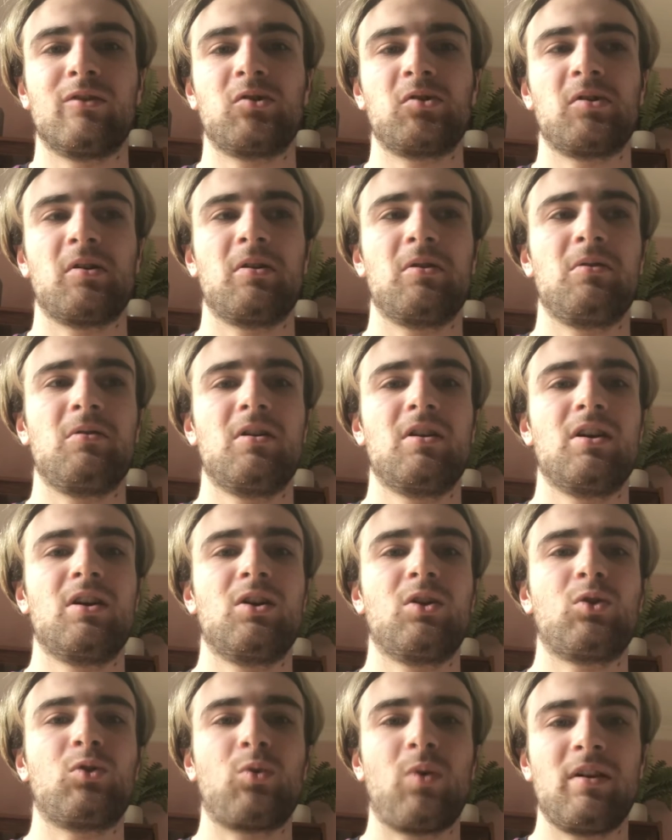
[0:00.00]
So
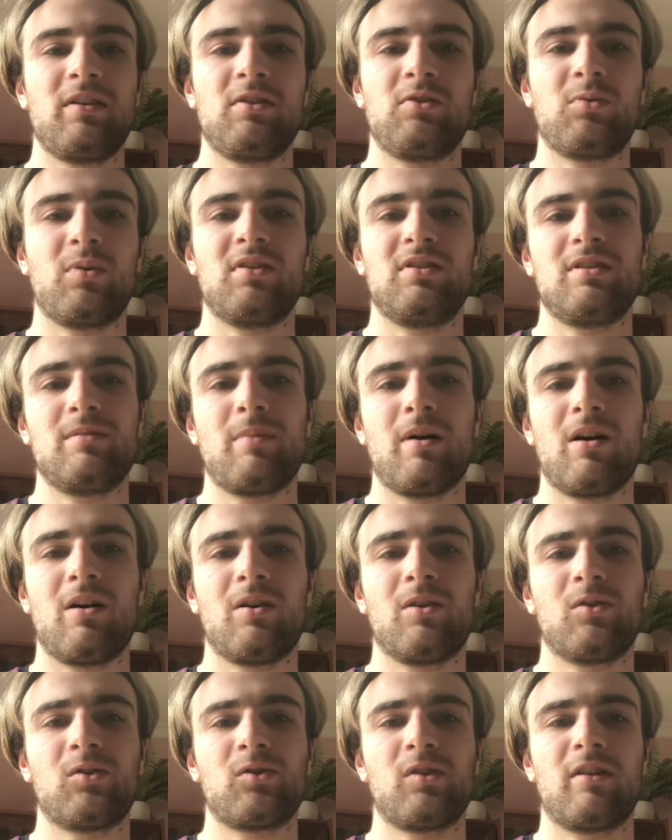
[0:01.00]
2020
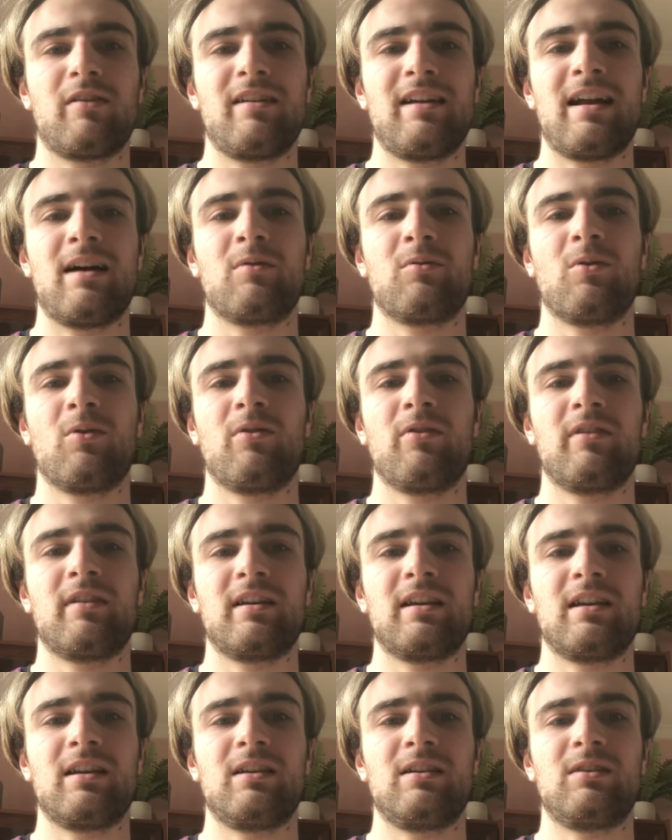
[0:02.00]
parts are allowed on
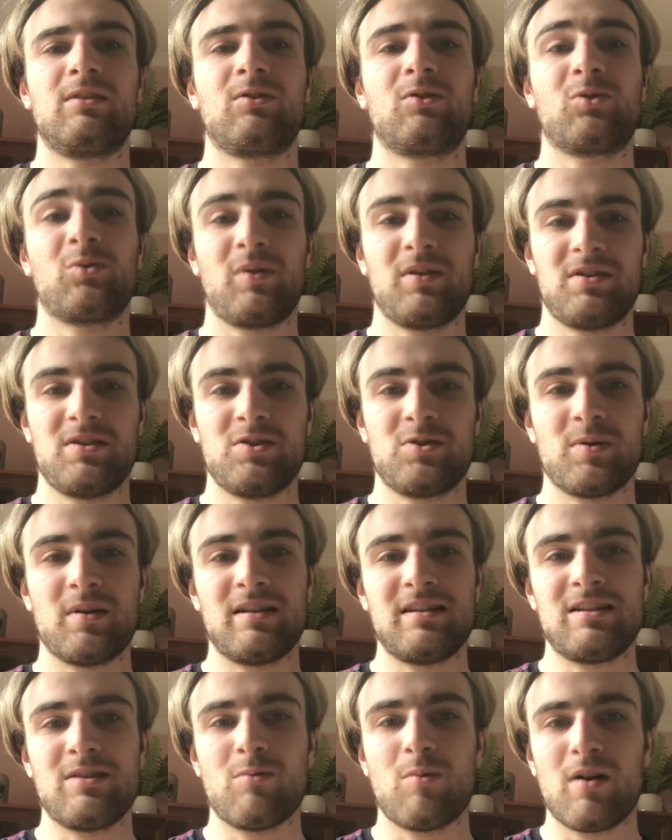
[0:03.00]
the
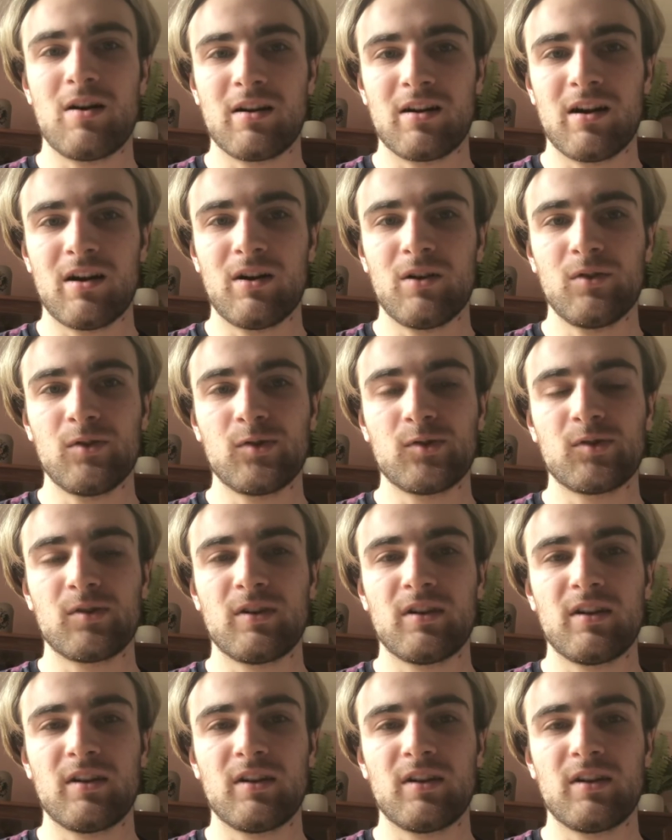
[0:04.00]
2021 cars.